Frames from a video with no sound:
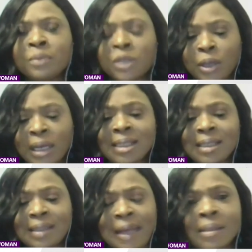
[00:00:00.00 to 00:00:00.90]
to get a
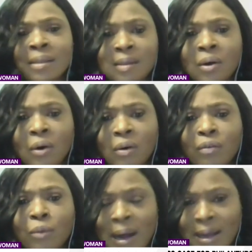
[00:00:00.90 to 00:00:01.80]
sense of
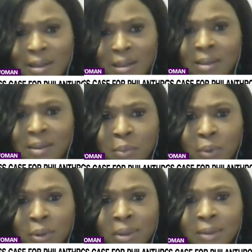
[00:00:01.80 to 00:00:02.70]
why this is
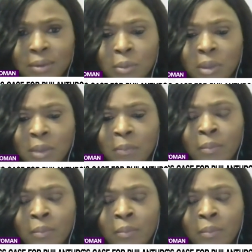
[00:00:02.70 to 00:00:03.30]
important to me.